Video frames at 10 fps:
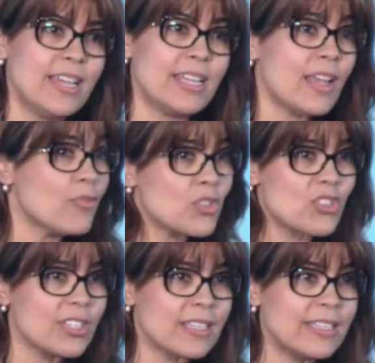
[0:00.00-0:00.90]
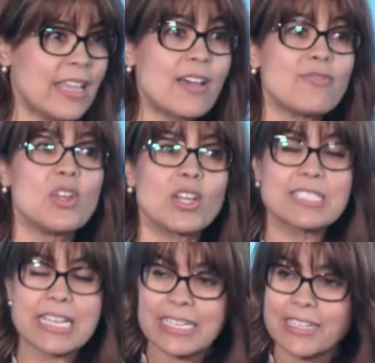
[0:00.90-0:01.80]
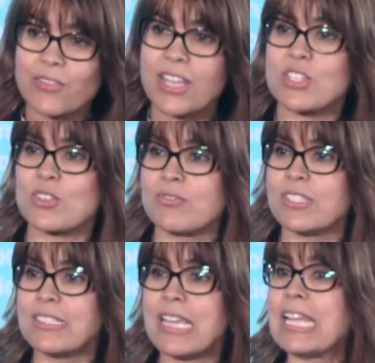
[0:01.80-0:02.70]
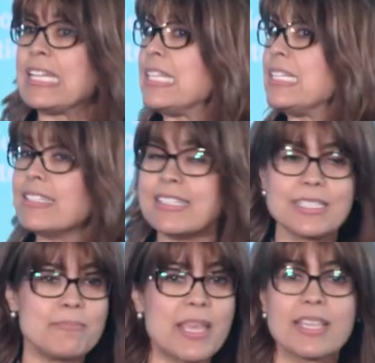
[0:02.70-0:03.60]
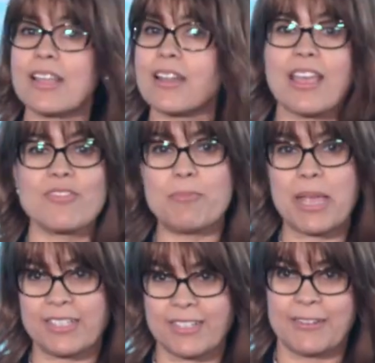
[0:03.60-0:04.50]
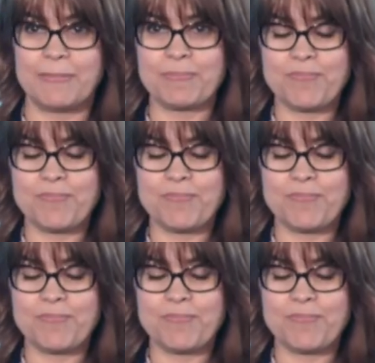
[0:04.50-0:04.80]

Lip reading: And unfortunately, they have not taken advantage of it, and it didn't make their life better.